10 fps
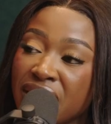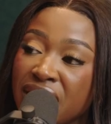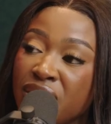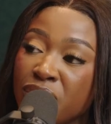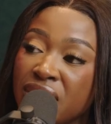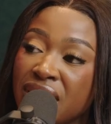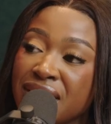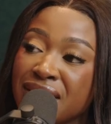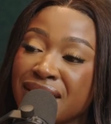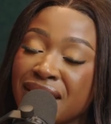at anyone
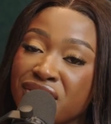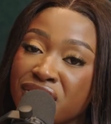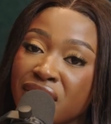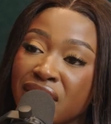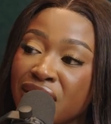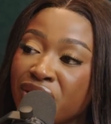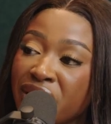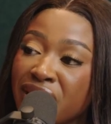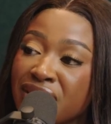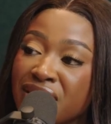that's intentionally
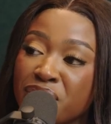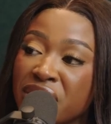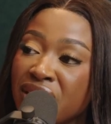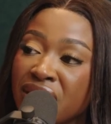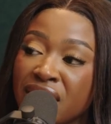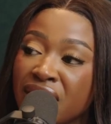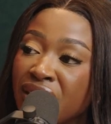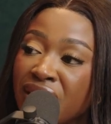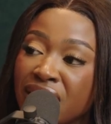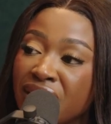looking to be
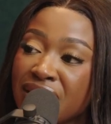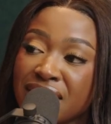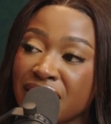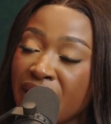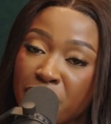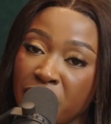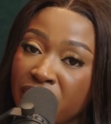a scammer.